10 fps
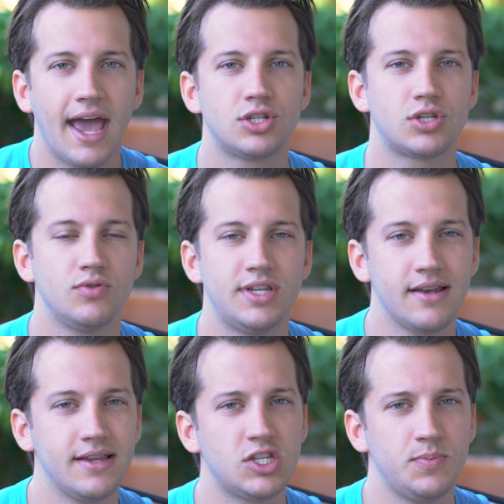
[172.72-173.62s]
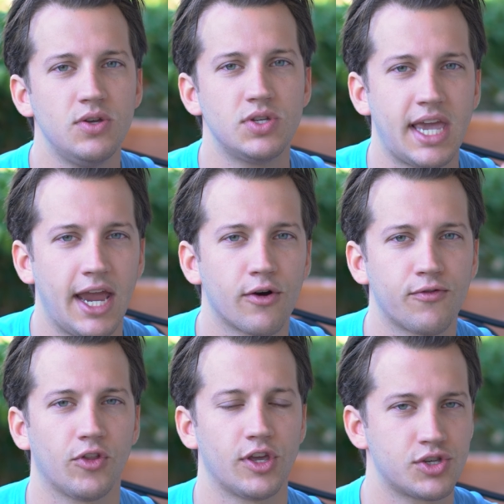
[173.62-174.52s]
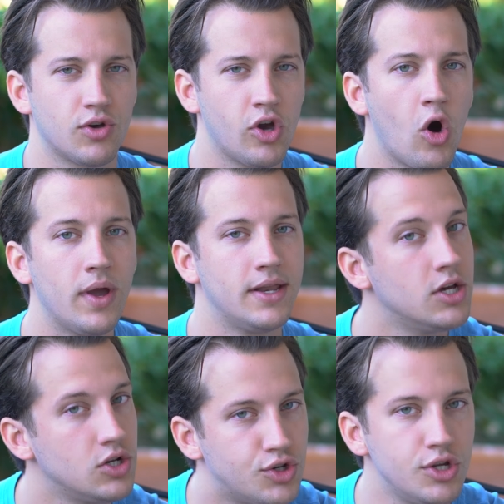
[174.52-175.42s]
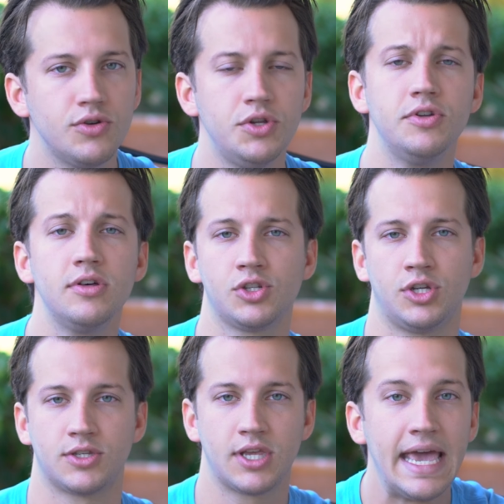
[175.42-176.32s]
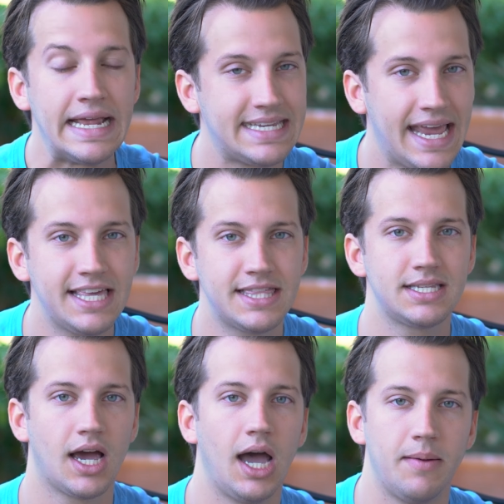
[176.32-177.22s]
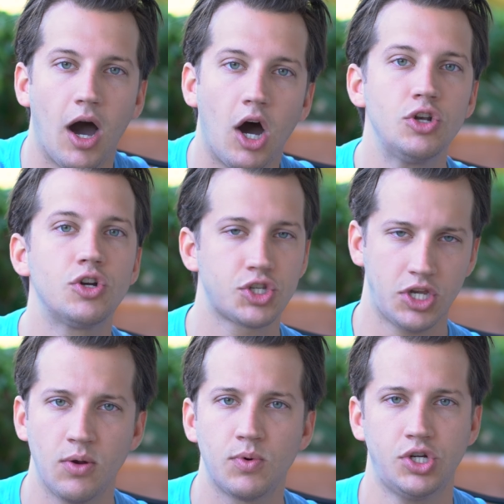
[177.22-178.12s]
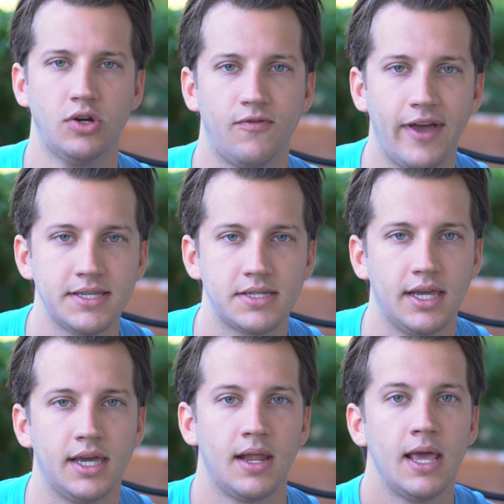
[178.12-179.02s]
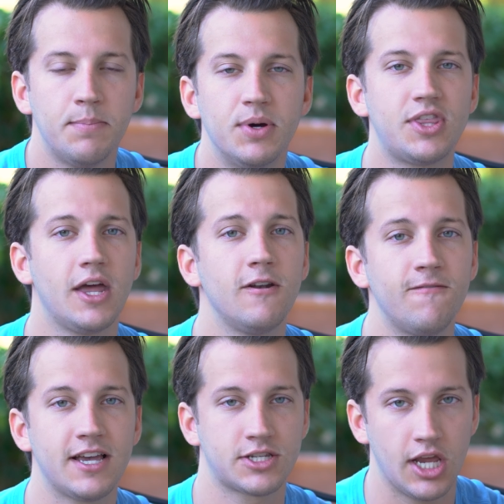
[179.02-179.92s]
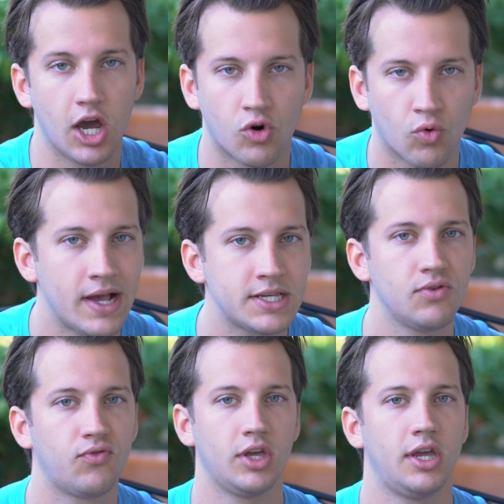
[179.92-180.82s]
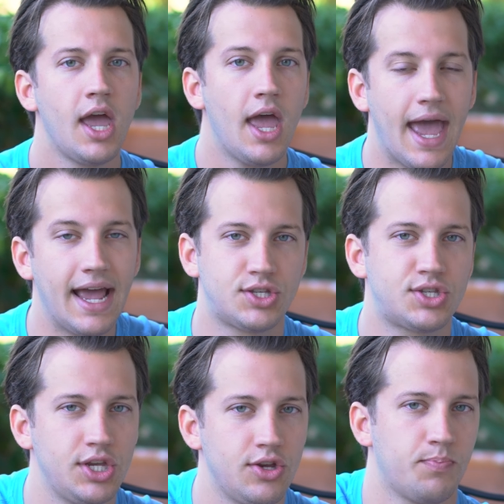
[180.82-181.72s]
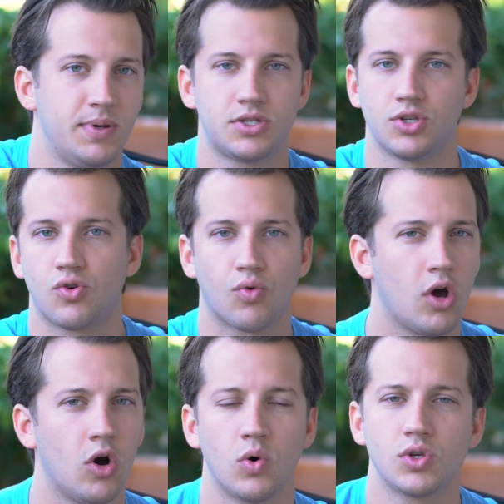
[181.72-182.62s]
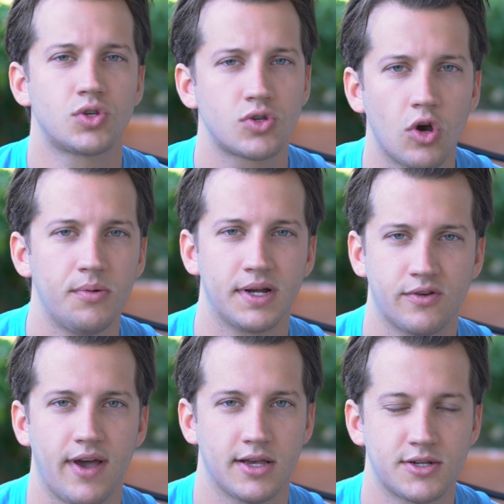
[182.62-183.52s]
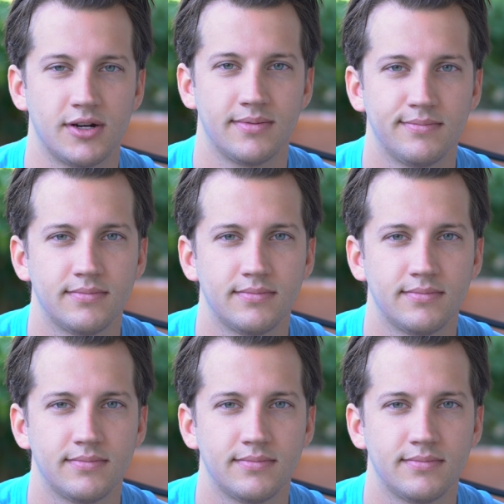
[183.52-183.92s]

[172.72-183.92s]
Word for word: And so debt needs to be used carefully. So go in, do your due diligence, take the time, understand what you're investing in, but then invest aggressively and see your business grow so much faster.